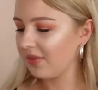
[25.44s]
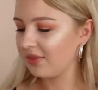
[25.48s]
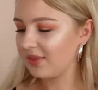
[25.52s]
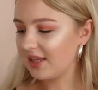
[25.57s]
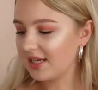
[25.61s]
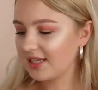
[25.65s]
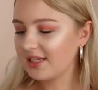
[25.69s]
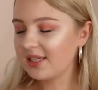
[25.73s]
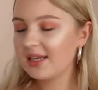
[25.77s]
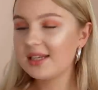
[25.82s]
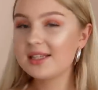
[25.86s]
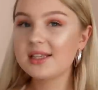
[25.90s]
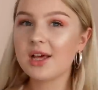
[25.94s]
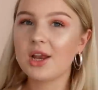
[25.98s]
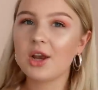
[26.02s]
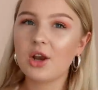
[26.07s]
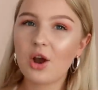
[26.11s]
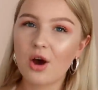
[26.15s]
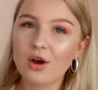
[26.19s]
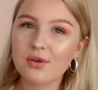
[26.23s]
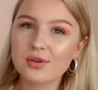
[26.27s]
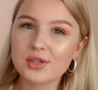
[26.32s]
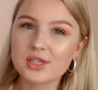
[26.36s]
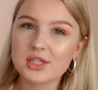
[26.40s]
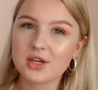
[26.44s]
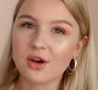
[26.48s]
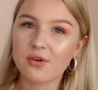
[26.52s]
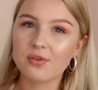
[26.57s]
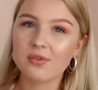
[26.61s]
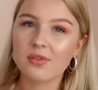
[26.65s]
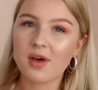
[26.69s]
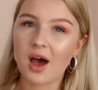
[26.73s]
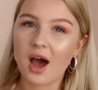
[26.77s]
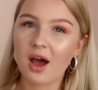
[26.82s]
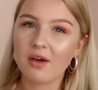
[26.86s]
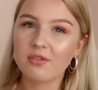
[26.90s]
this is a lot of
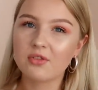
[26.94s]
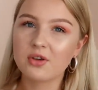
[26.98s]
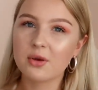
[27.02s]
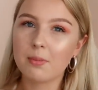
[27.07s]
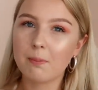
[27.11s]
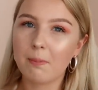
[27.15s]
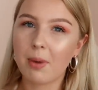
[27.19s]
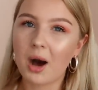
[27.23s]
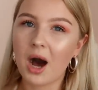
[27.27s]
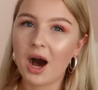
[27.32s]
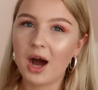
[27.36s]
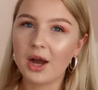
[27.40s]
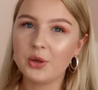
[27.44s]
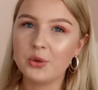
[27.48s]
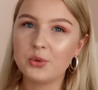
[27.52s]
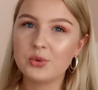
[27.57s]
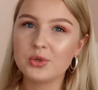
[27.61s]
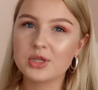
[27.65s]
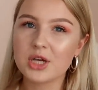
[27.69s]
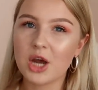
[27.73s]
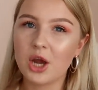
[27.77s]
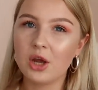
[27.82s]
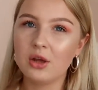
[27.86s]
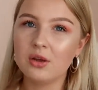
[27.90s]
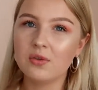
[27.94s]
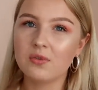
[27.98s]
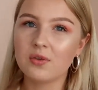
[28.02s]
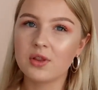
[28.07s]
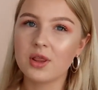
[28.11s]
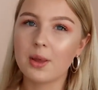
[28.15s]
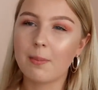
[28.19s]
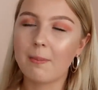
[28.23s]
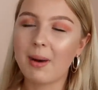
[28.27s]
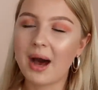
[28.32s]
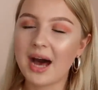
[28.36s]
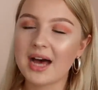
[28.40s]
stuff that I've compiled over
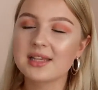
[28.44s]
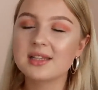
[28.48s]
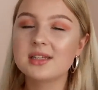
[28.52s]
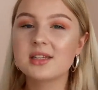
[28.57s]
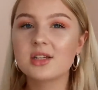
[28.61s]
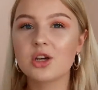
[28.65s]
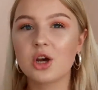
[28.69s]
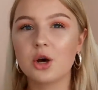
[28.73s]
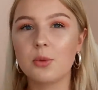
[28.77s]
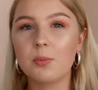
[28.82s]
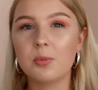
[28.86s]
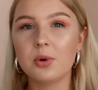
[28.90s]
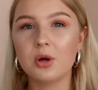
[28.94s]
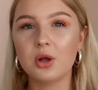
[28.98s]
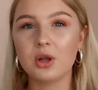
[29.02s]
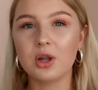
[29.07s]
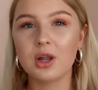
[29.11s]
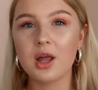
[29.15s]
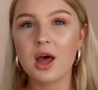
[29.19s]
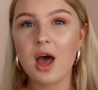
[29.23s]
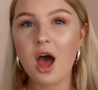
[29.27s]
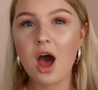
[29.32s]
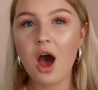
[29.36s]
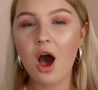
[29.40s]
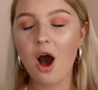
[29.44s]
the past couple